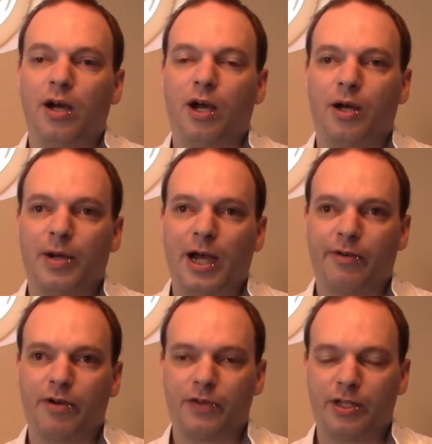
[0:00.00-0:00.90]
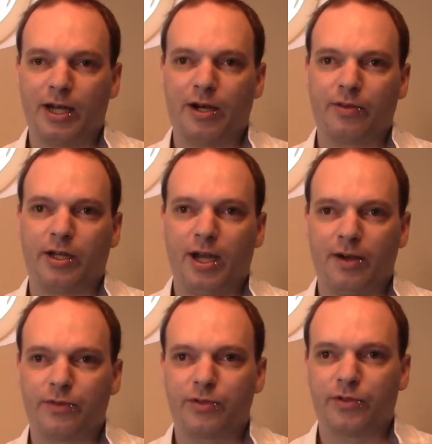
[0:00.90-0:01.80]
um, however now they
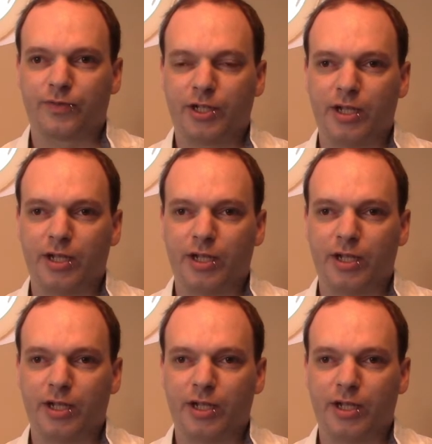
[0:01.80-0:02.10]
have sort of